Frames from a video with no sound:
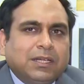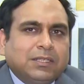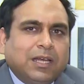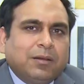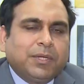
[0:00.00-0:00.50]
there
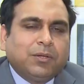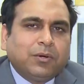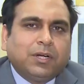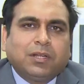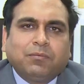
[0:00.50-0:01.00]
shall be
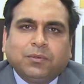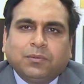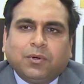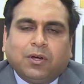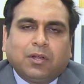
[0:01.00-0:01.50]
no interview
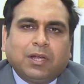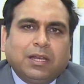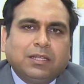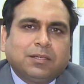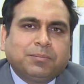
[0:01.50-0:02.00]
or
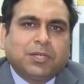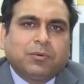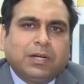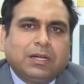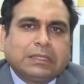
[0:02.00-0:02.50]
any
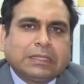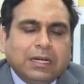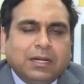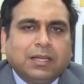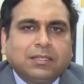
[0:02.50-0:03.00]
subsequent
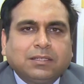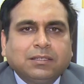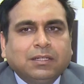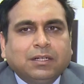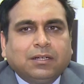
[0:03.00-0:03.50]
skill test
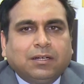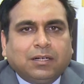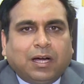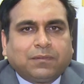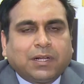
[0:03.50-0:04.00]

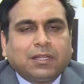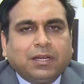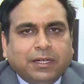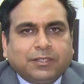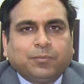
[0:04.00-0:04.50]
after the
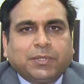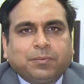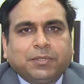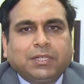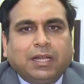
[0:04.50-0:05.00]
NEET super
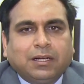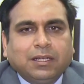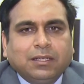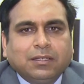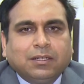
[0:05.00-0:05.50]

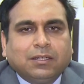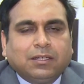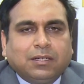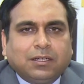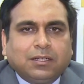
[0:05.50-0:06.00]
speciality.
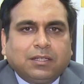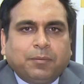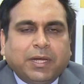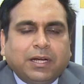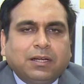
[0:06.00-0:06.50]
Uh, the
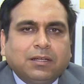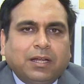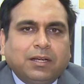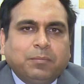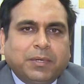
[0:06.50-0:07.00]
merit
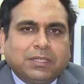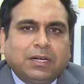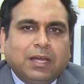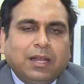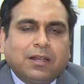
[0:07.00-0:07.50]
and the
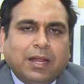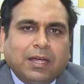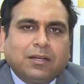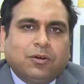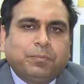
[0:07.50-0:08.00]
percentile
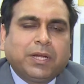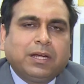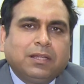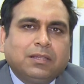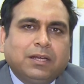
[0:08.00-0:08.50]
rank
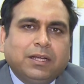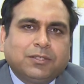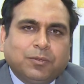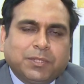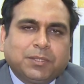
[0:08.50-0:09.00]
obtained in the
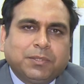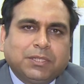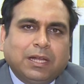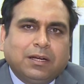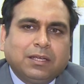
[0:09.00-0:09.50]
NEET super
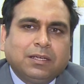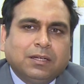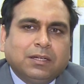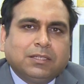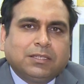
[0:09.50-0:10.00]
speciality
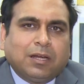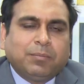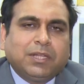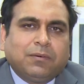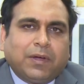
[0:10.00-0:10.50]
shall
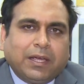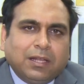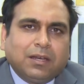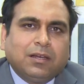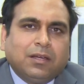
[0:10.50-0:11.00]
be the
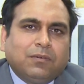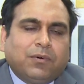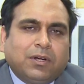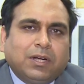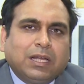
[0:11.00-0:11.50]
final
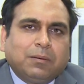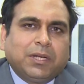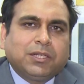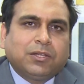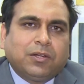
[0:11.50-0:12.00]
for
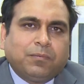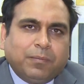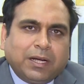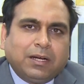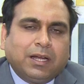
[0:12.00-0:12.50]
determination of
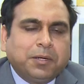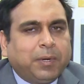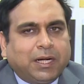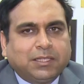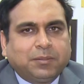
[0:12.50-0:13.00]
merit and
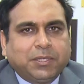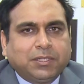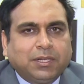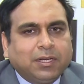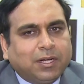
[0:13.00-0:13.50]

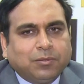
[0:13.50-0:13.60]
participation in